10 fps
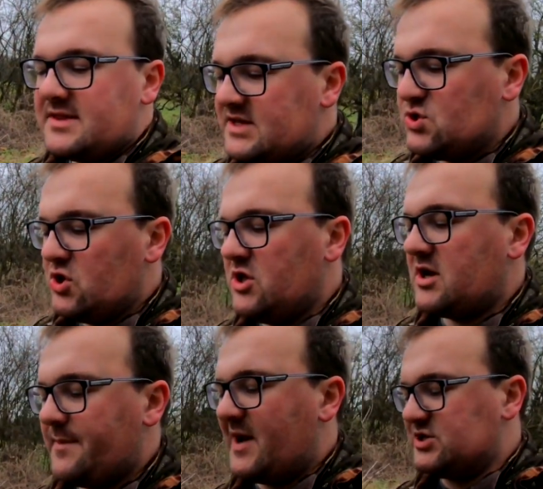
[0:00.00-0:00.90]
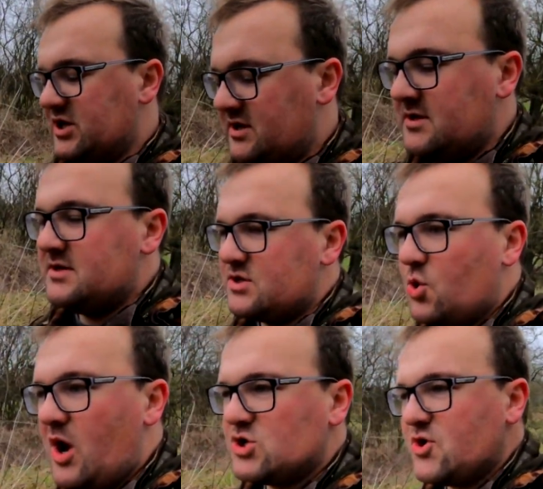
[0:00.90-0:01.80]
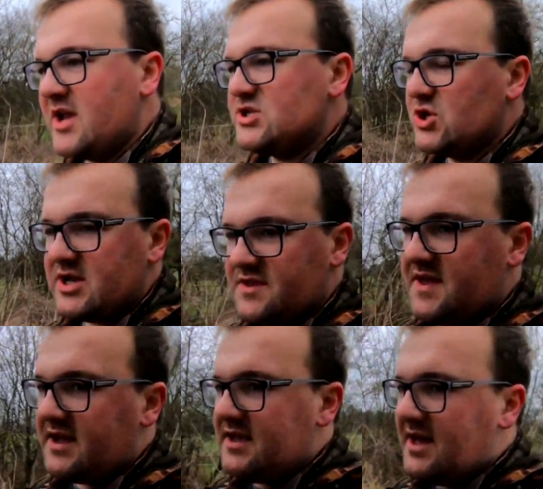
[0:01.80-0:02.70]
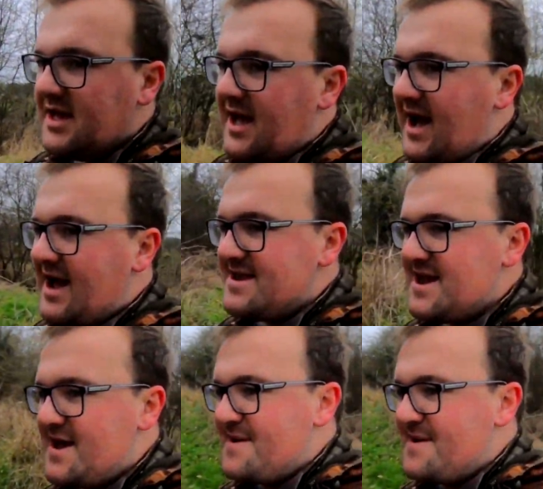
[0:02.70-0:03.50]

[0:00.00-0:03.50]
They sort of look like a badger, quite a strange looking thing, and